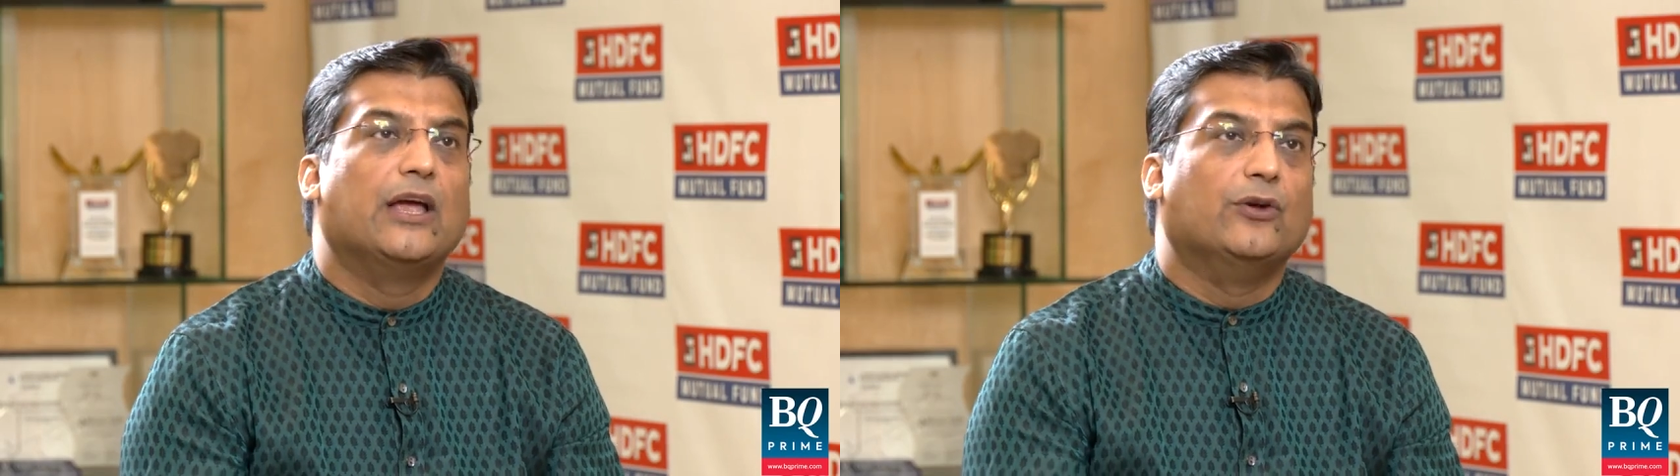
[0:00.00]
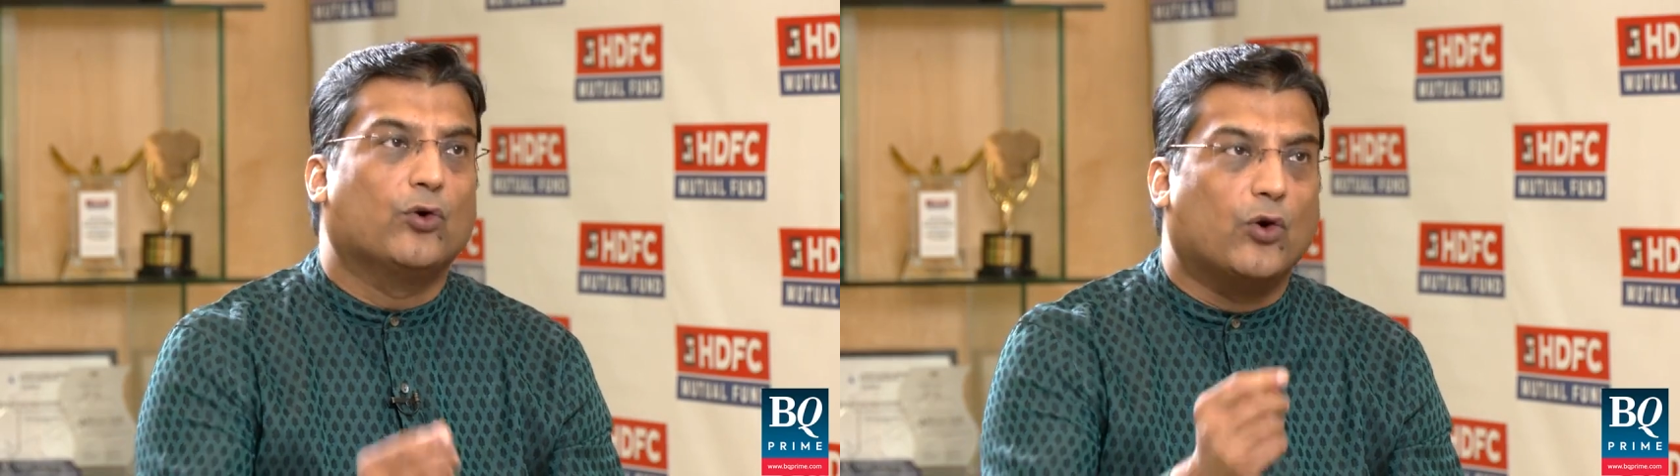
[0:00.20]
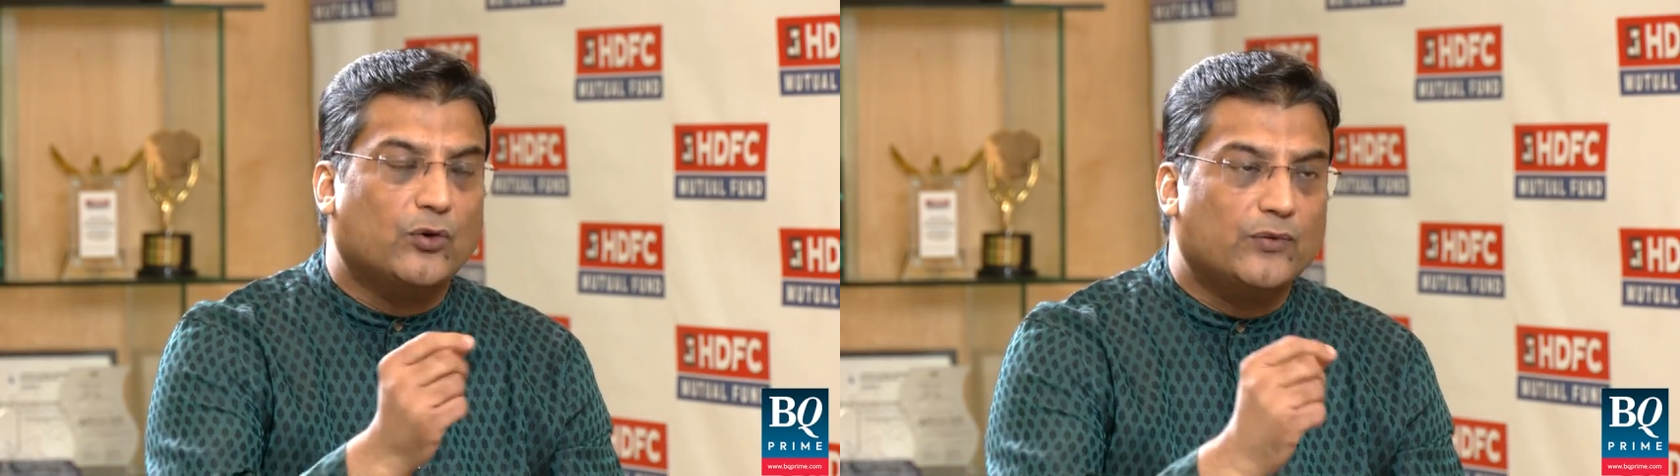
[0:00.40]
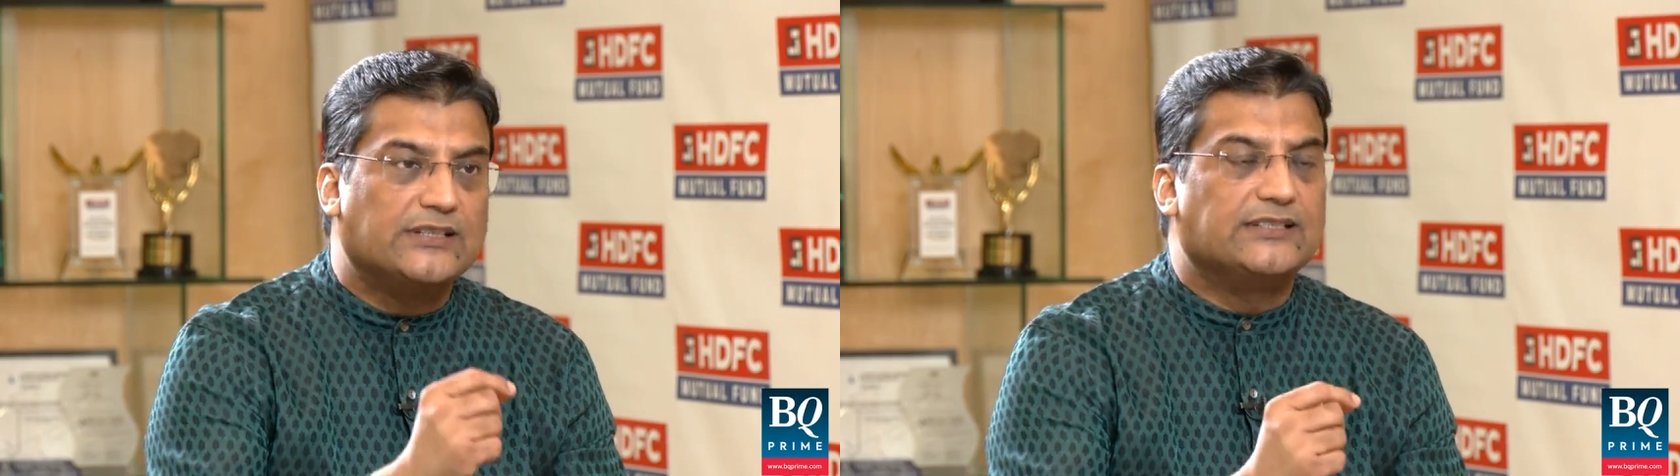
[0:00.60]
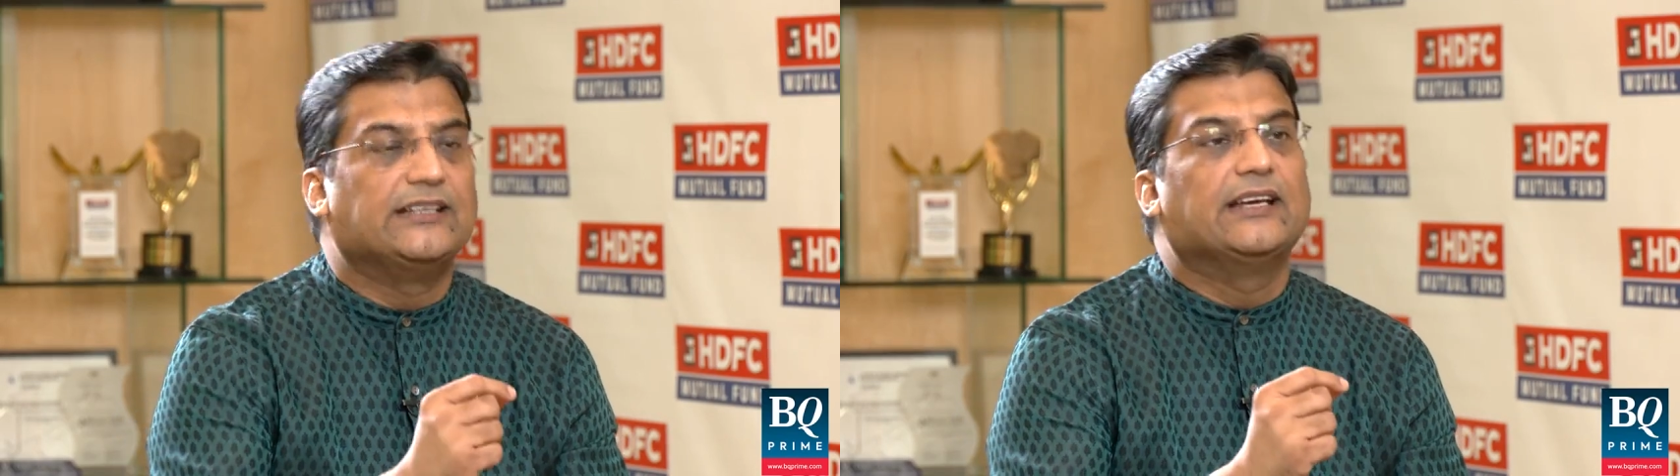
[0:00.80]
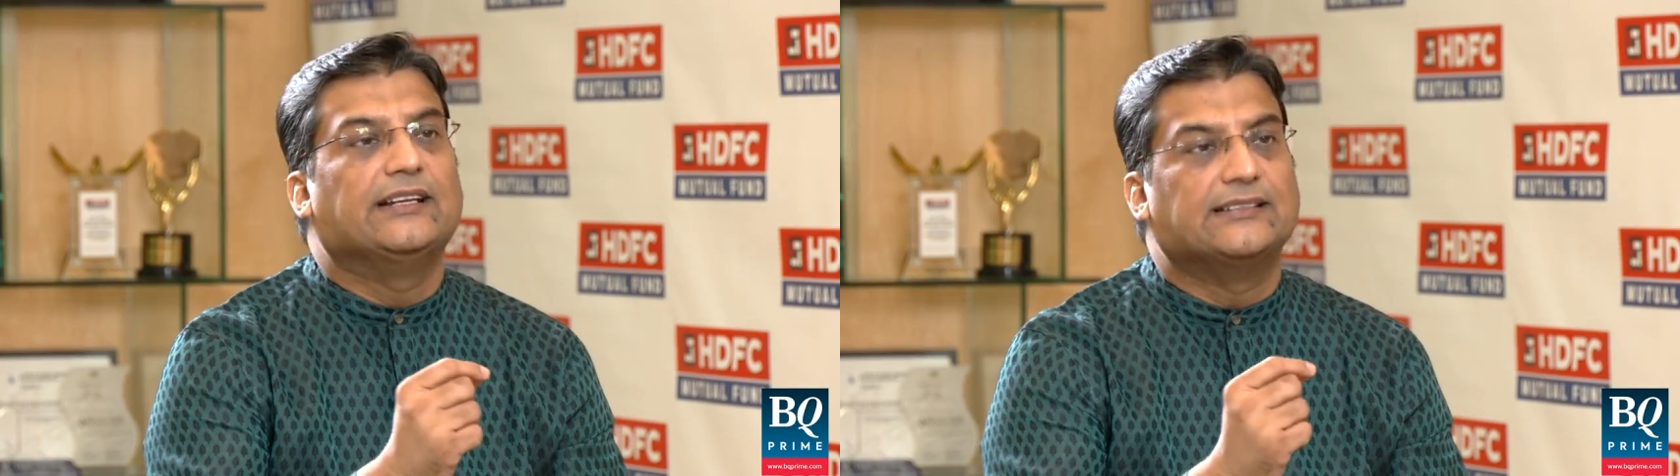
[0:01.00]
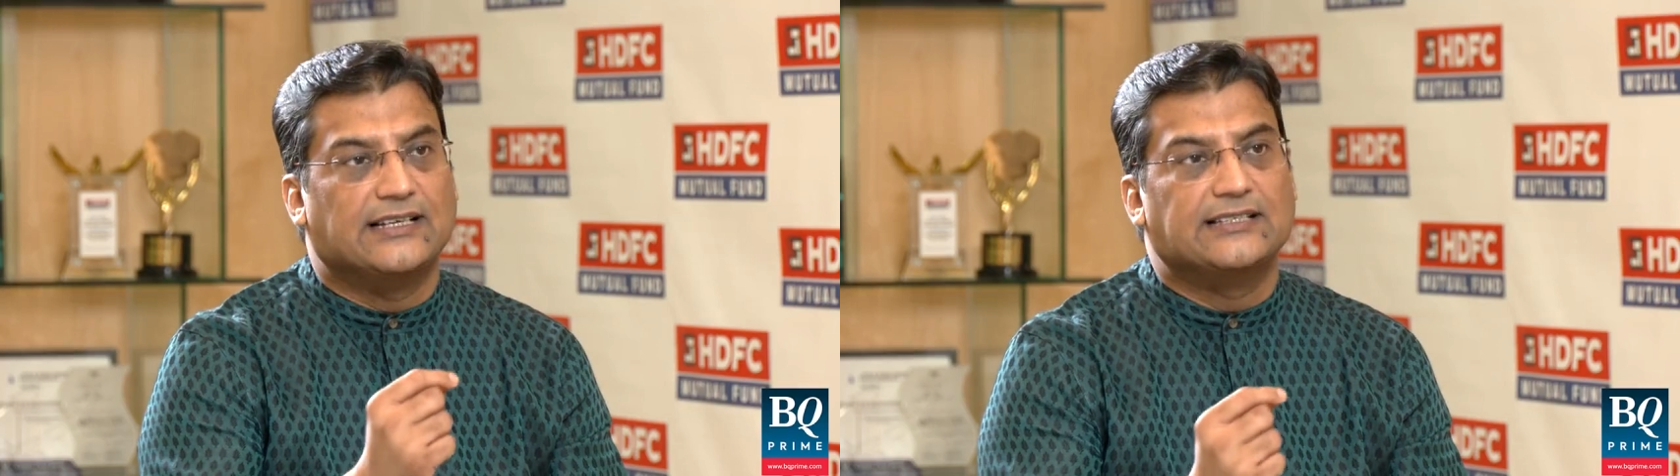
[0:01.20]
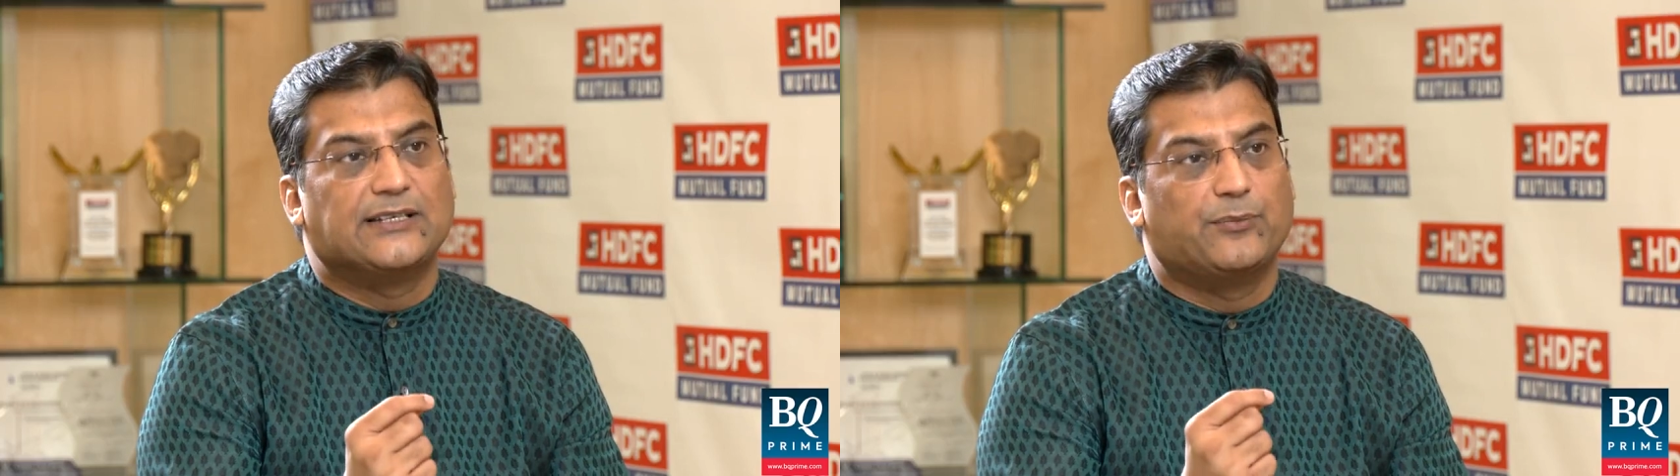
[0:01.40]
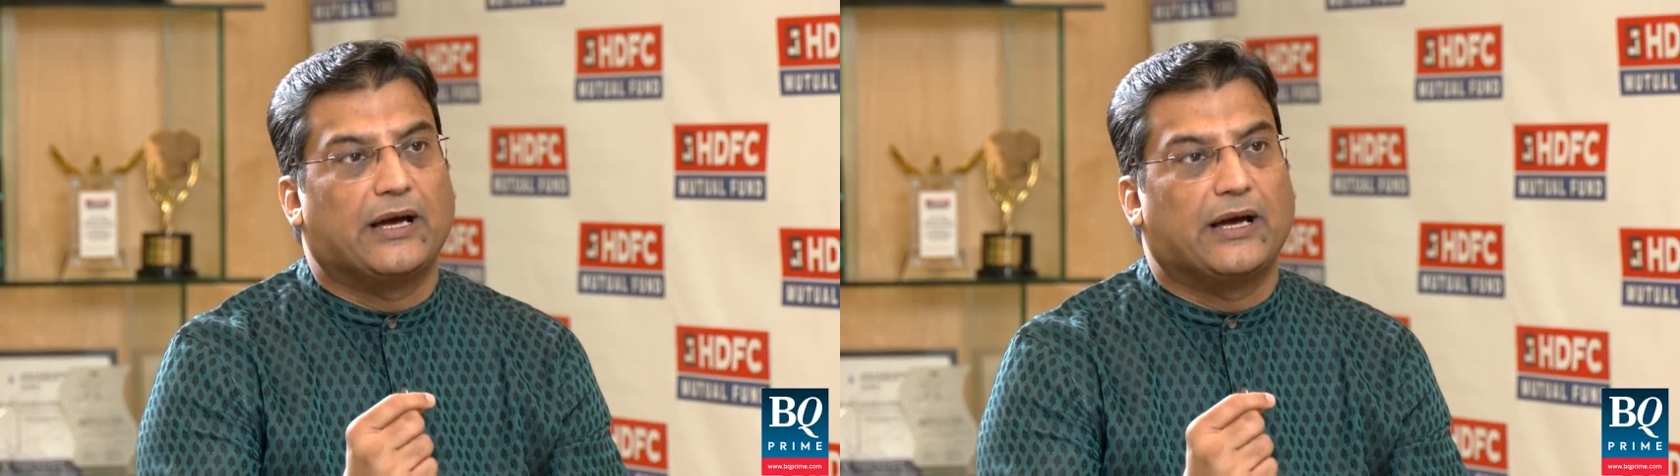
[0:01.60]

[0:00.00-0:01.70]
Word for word: You always see a recency